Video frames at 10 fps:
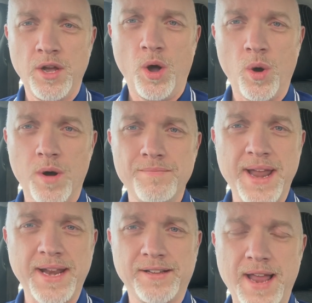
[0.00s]
or
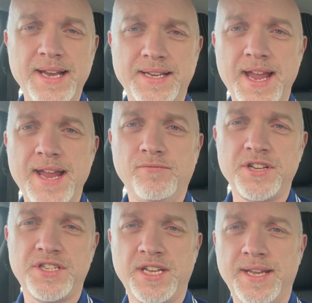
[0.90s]
medical ID,
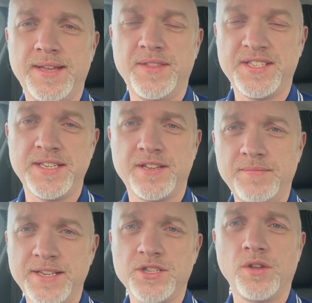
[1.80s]
which the
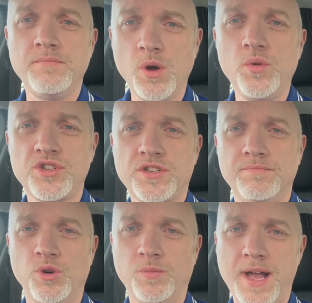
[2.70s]
system is on most
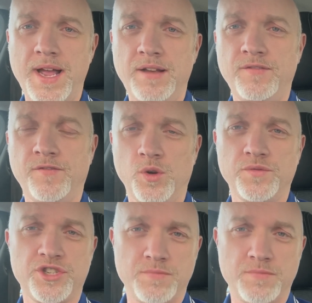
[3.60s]
mobile phones,